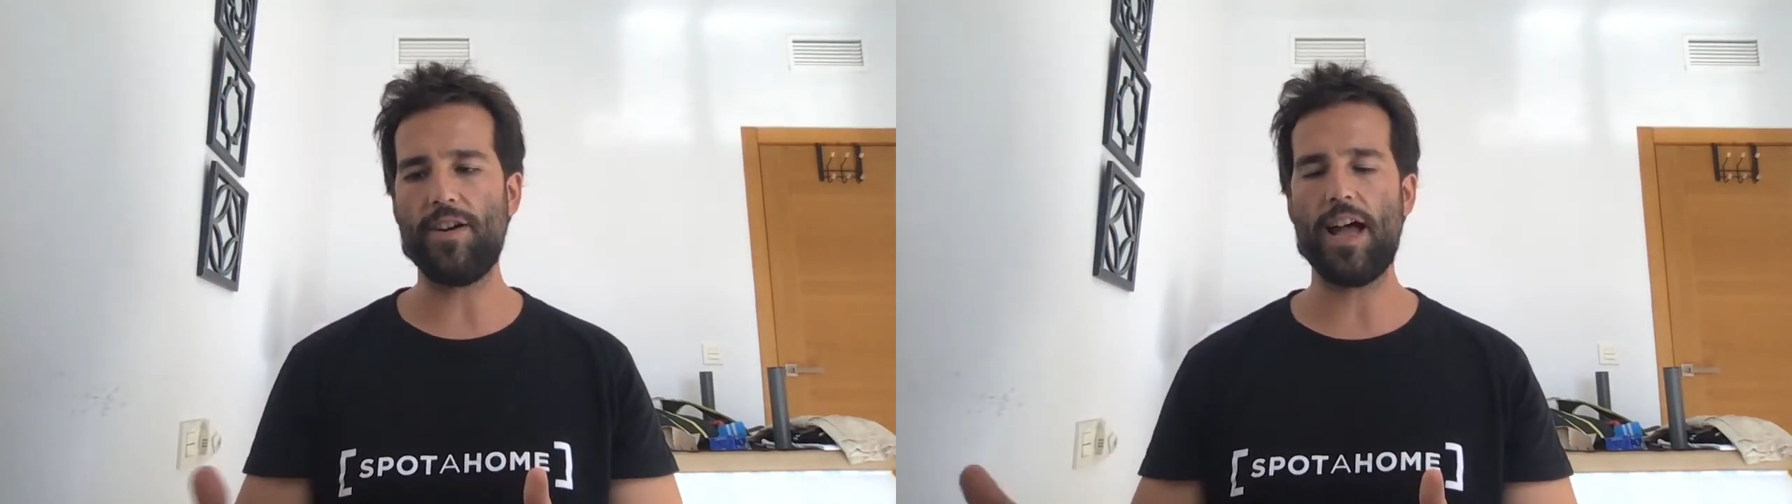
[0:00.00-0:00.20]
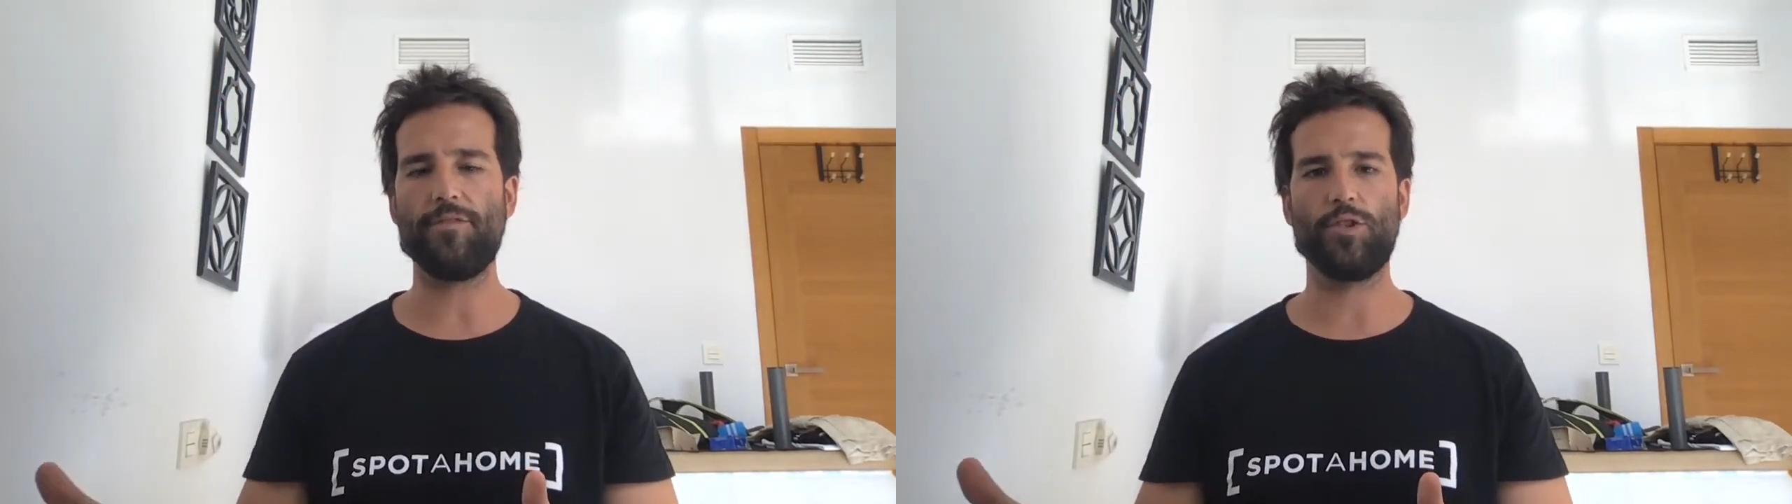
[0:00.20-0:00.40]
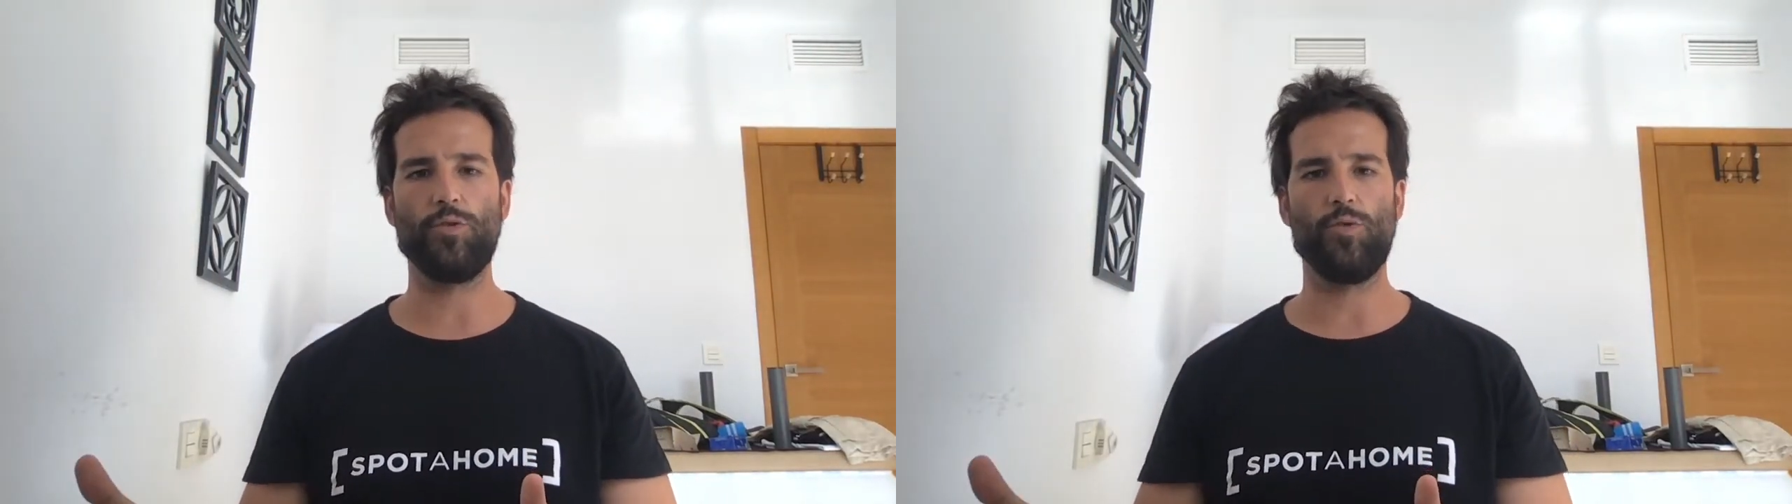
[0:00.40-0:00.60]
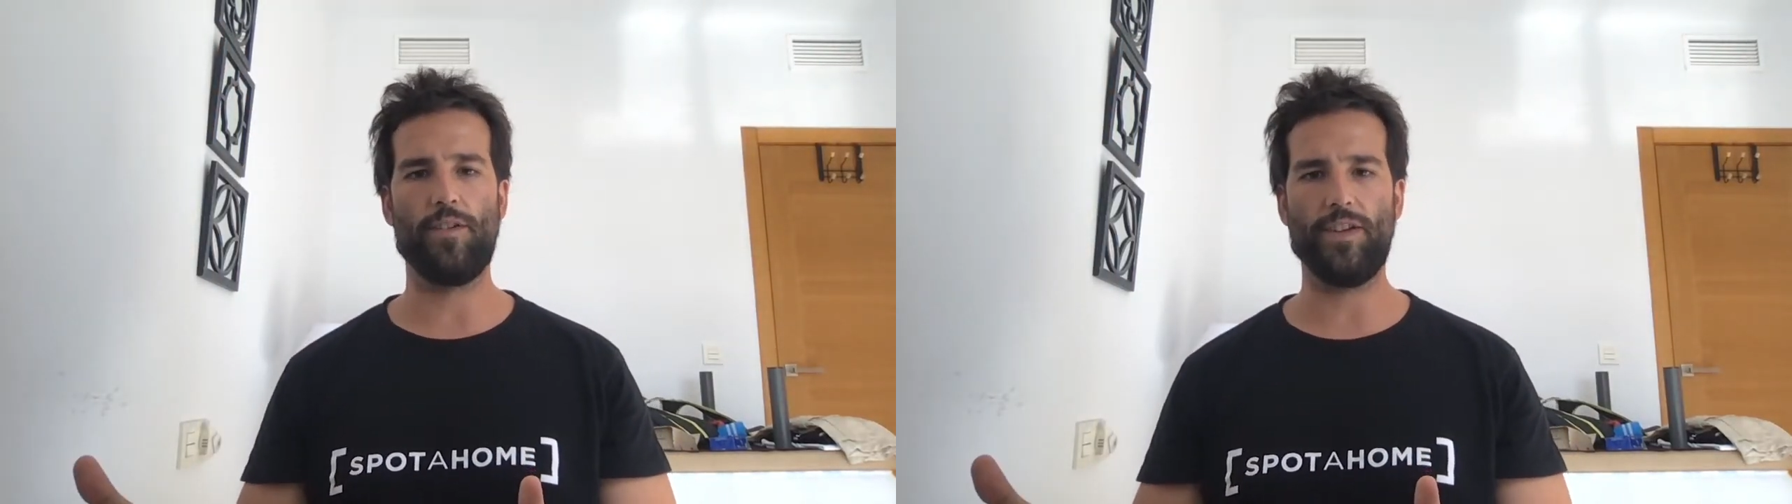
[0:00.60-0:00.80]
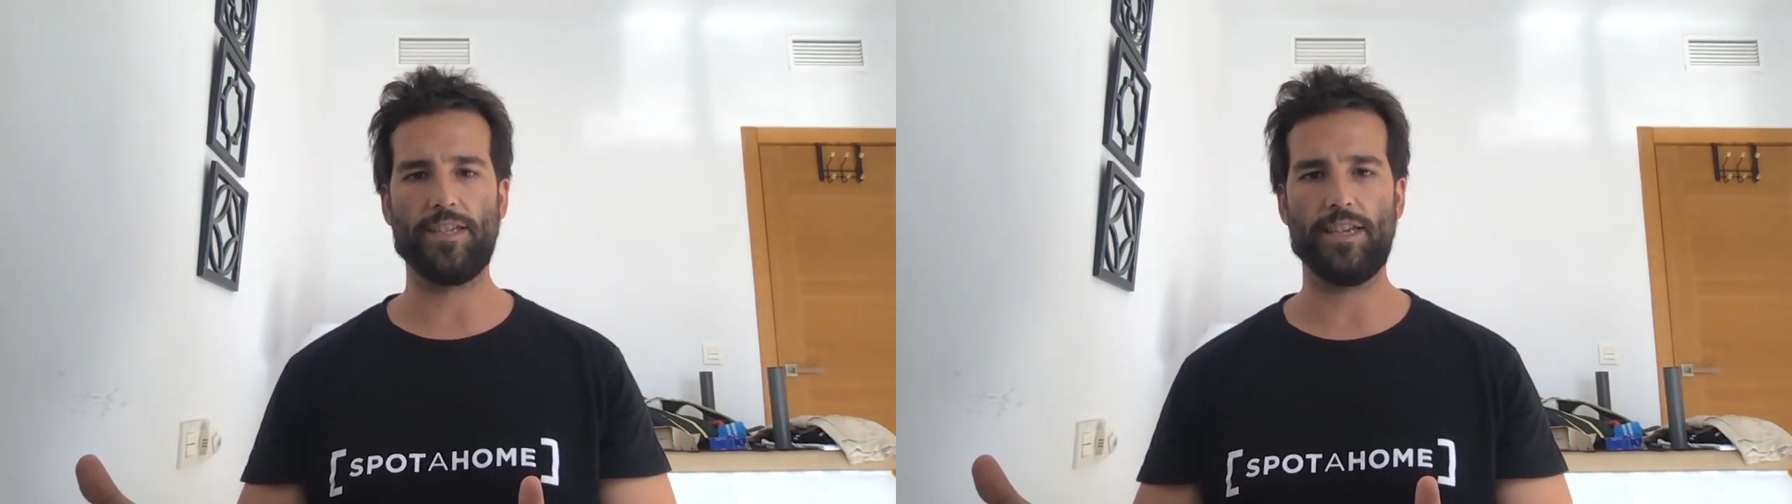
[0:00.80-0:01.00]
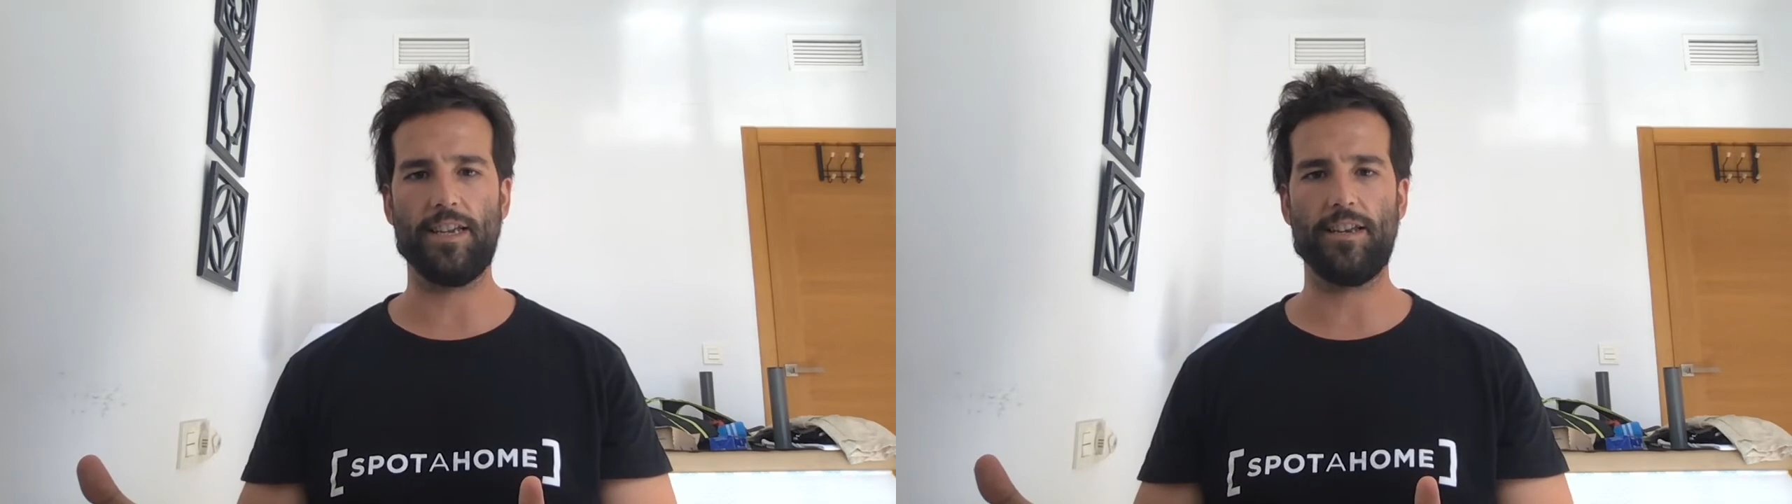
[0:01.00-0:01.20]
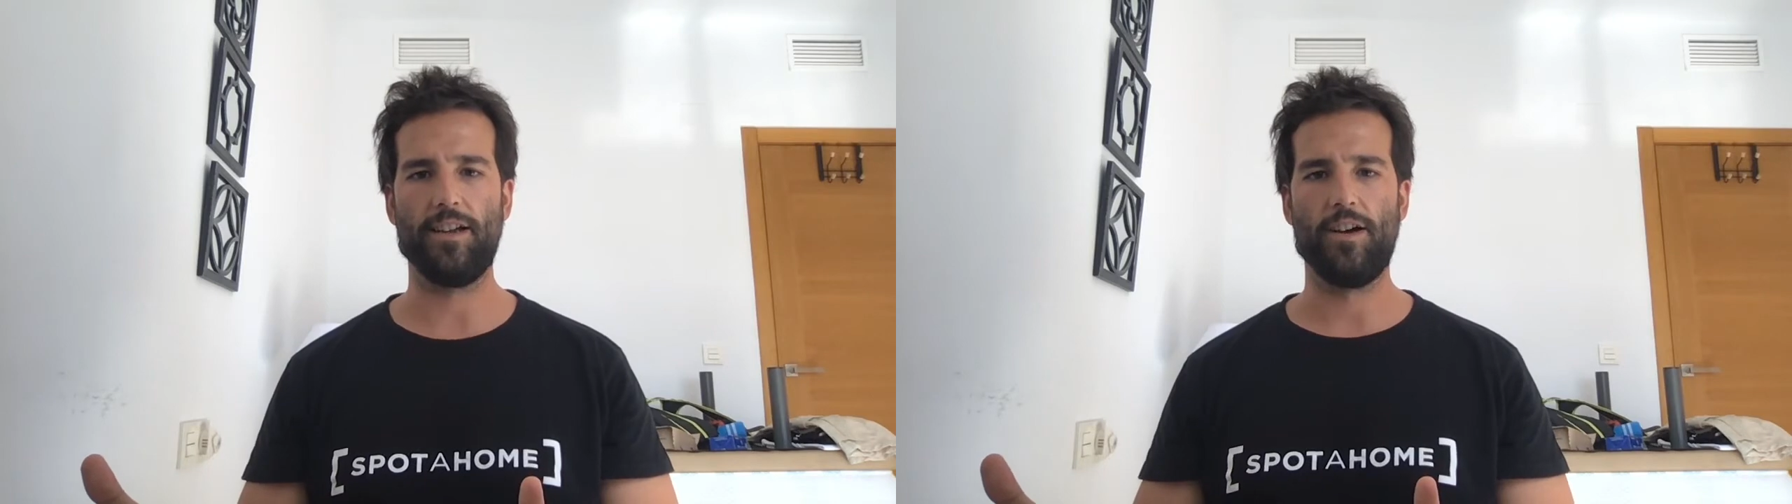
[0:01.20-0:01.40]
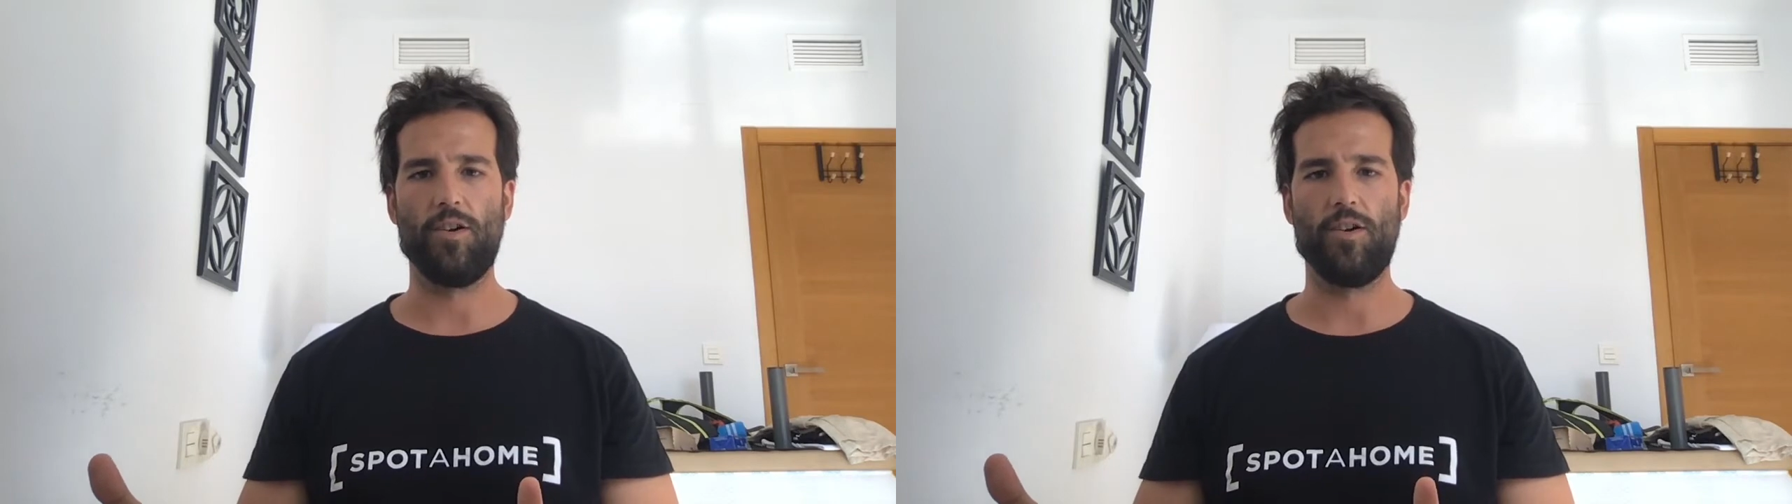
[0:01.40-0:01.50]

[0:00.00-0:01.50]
have to do a visit